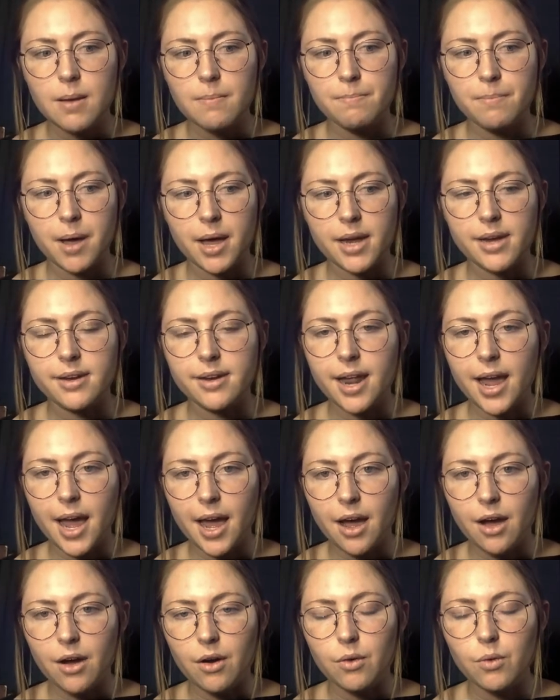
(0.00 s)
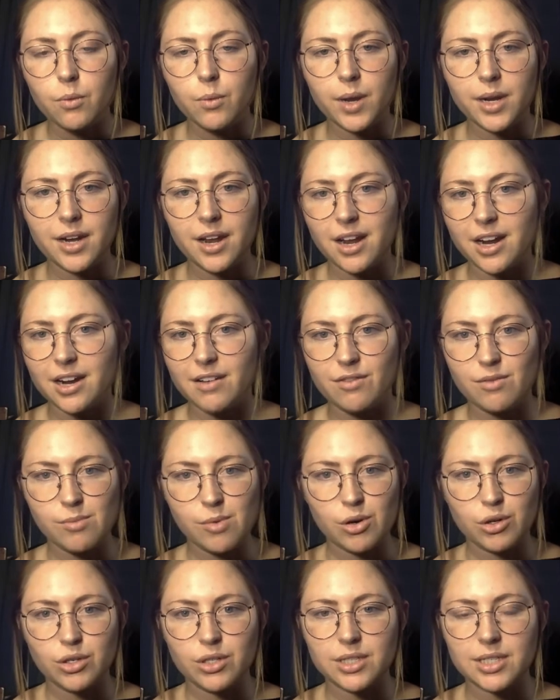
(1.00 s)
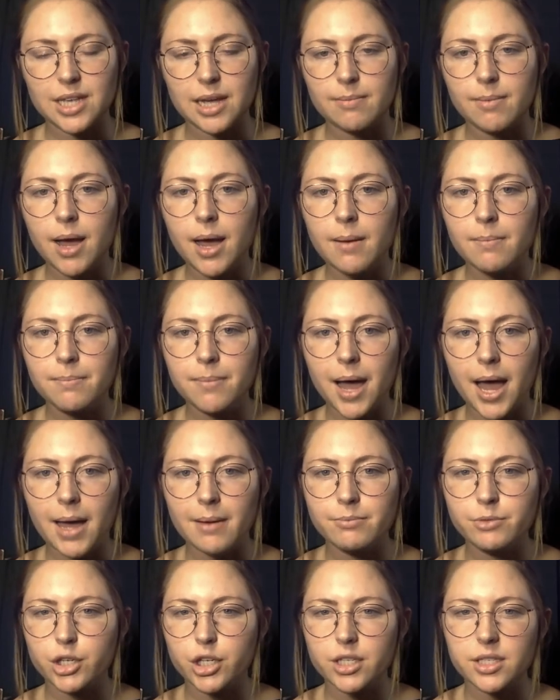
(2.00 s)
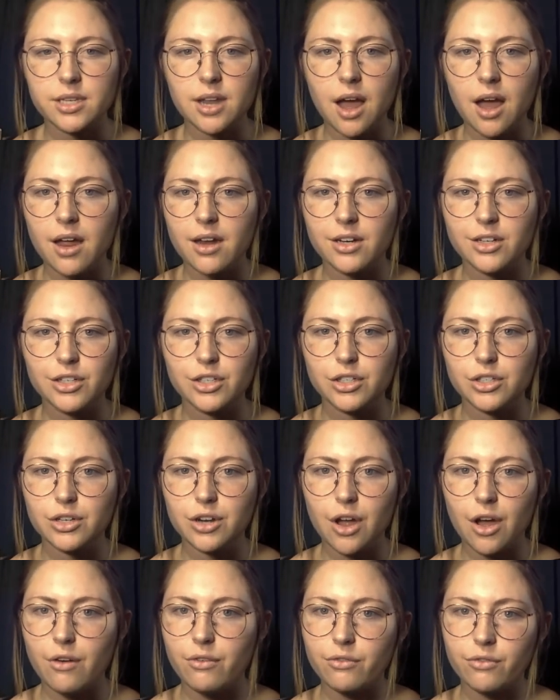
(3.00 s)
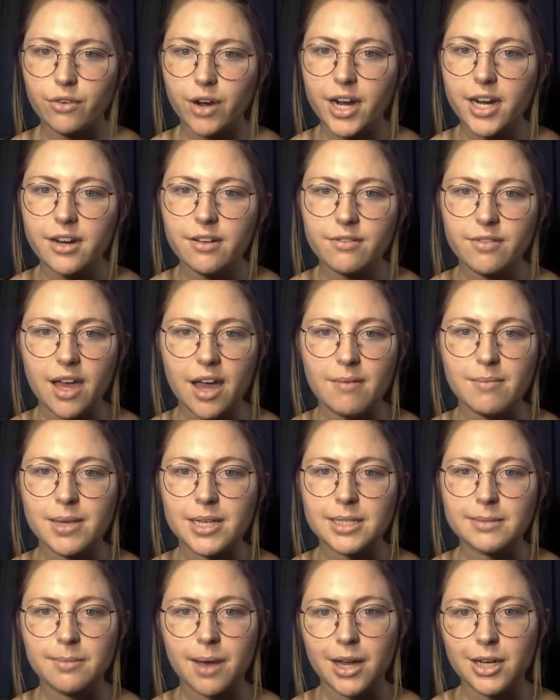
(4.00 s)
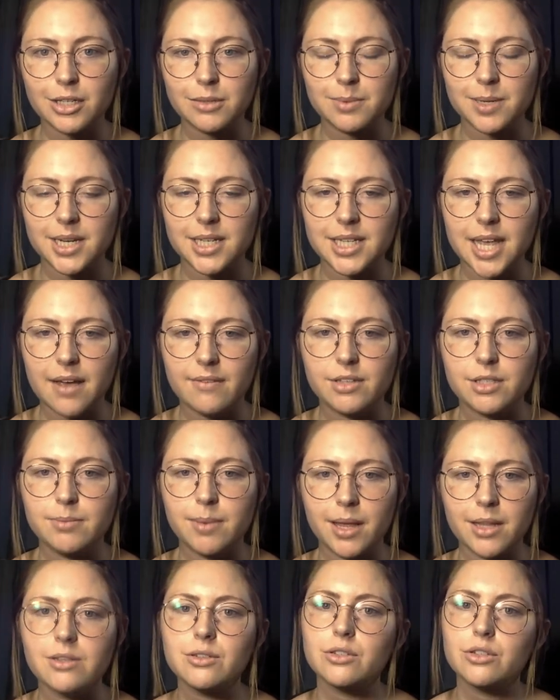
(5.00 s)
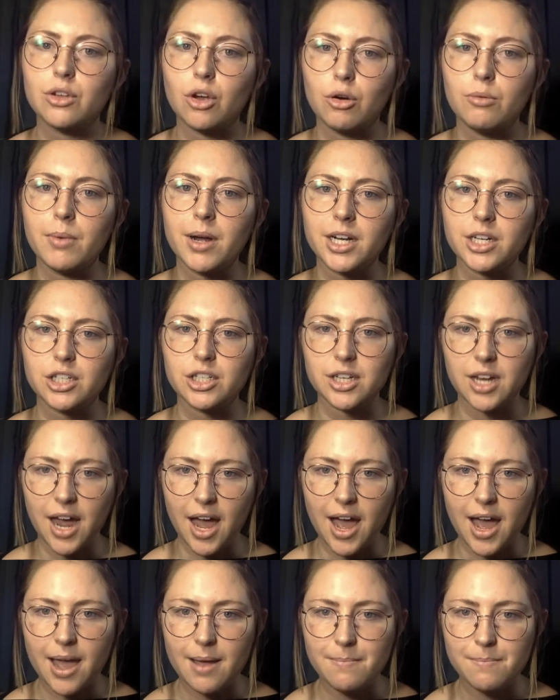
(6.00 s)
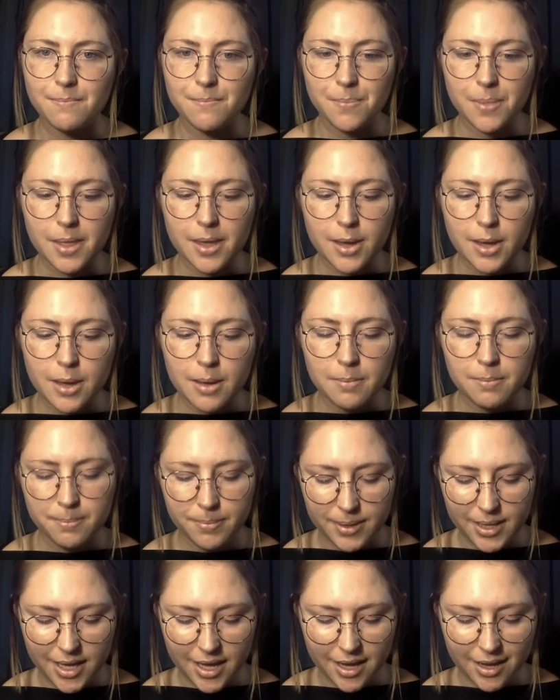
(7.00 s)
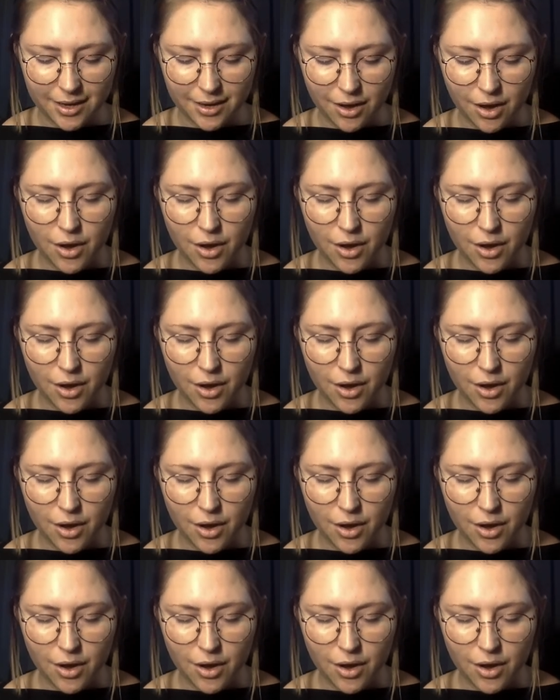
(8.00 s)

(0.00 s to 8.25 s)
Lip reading: But now, when negative emotions come up, I'm just not afraid of them as much because I've spent so much time being